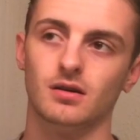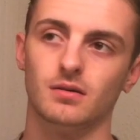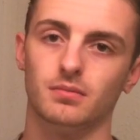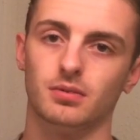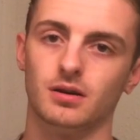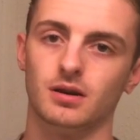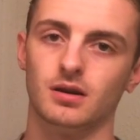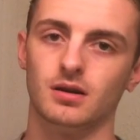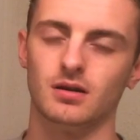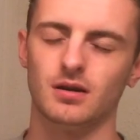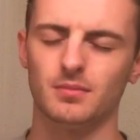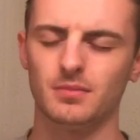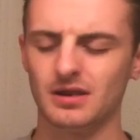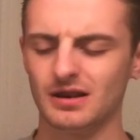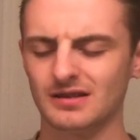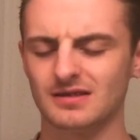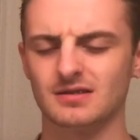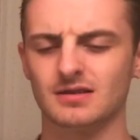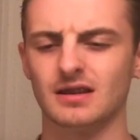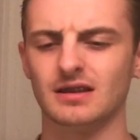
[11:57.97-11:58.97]
But I mean,
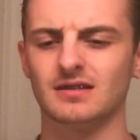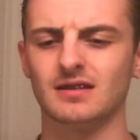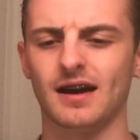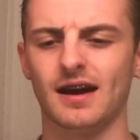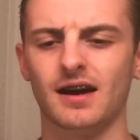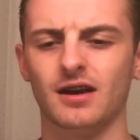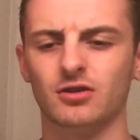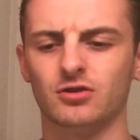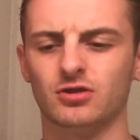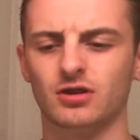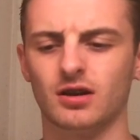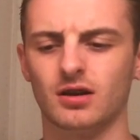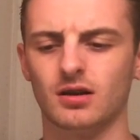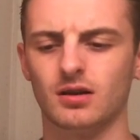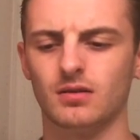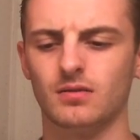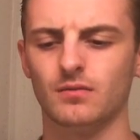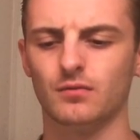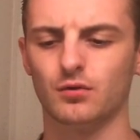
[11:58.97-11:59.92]
it's a high shine